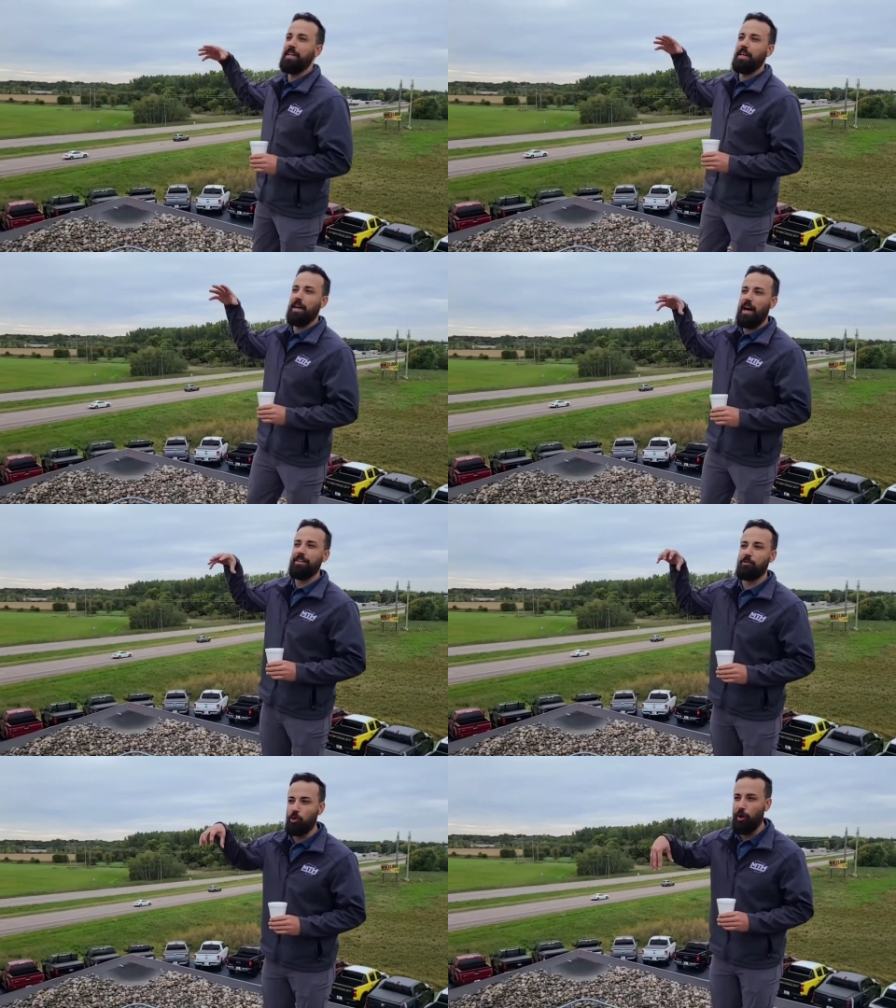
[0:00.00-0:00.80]
the on
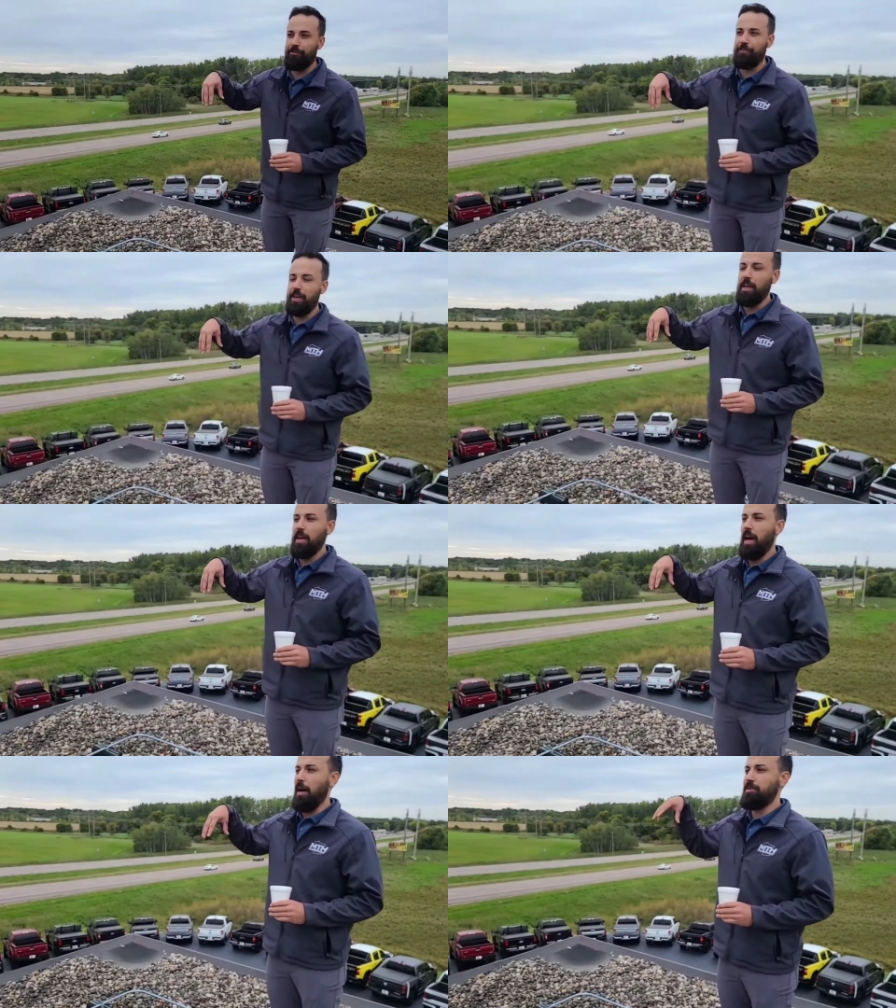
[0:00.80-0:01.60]
the roof
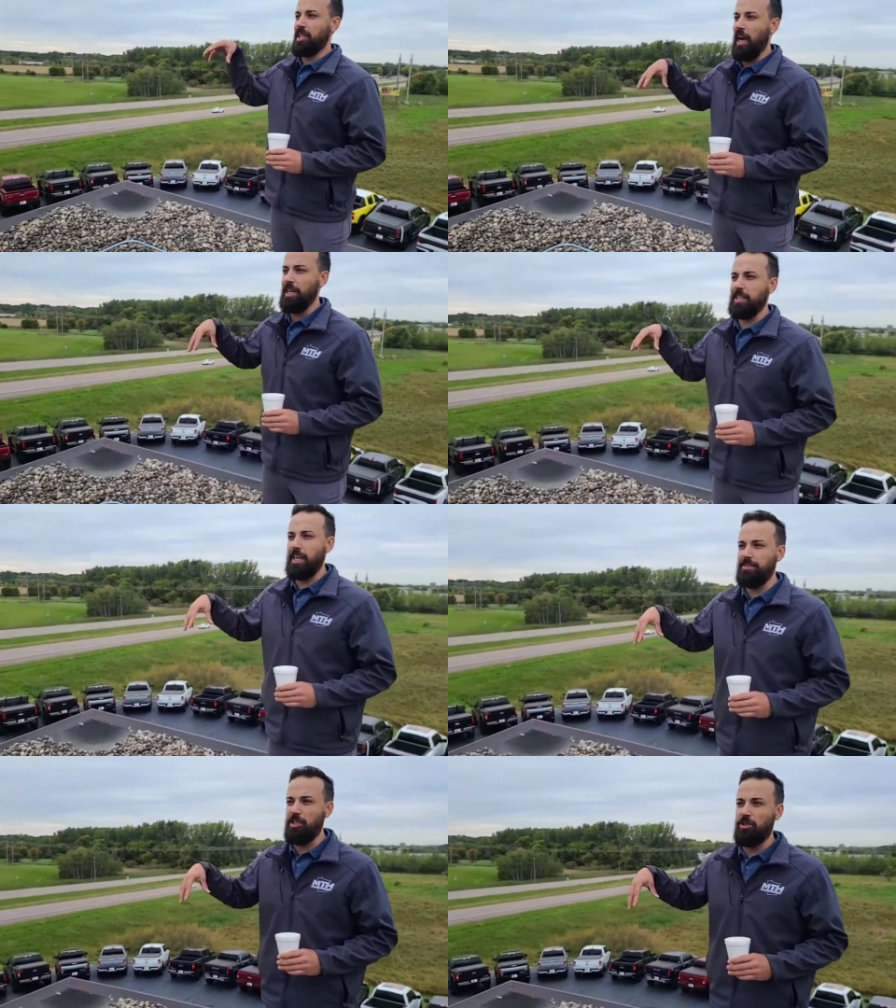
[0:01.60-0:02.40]
um, to kind of
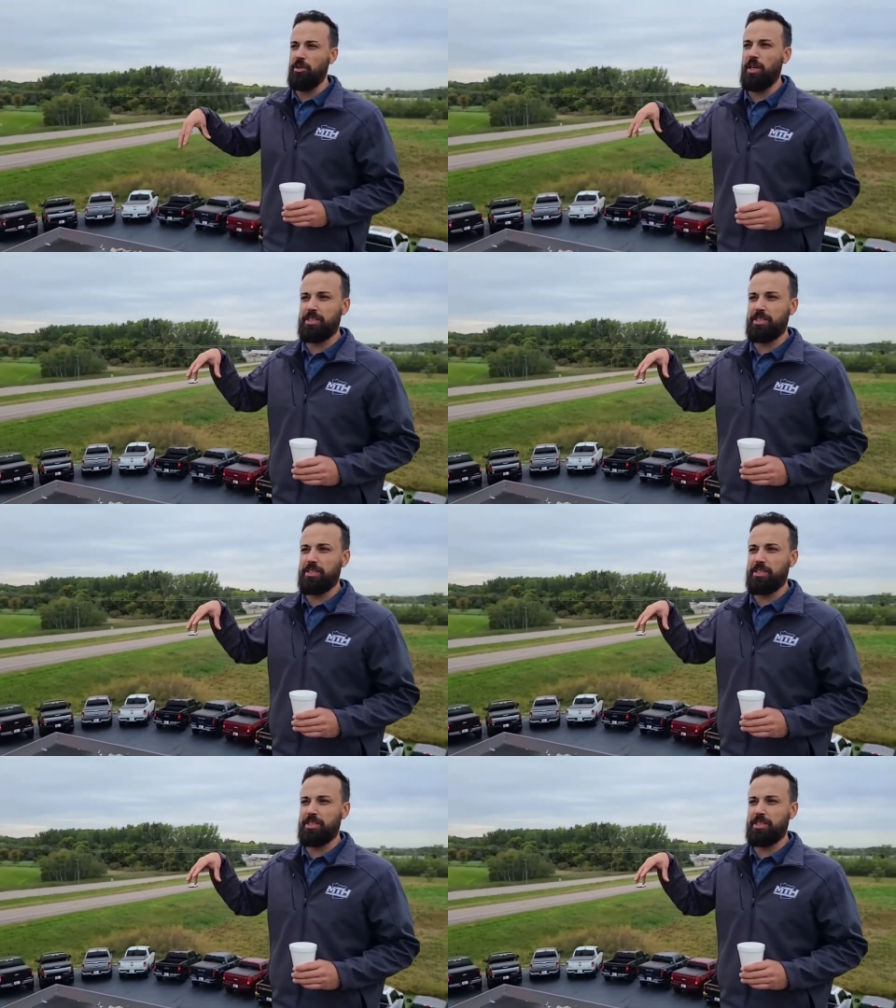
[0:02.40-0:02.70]
give you a